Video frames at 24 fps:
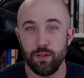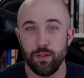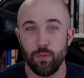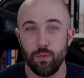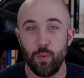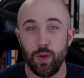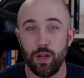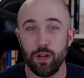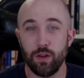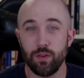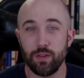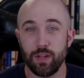
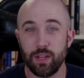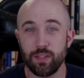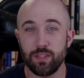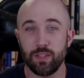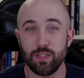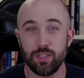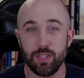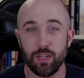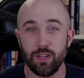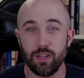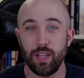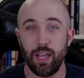we don't
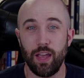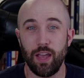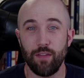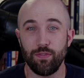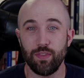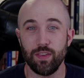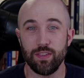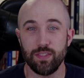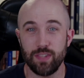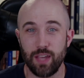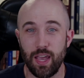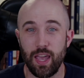necessarily have
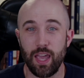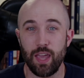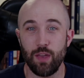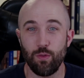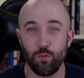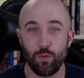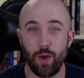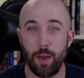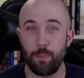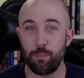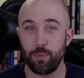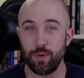to say
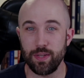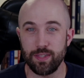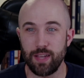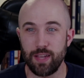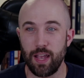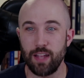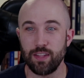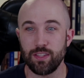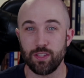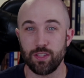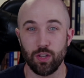represents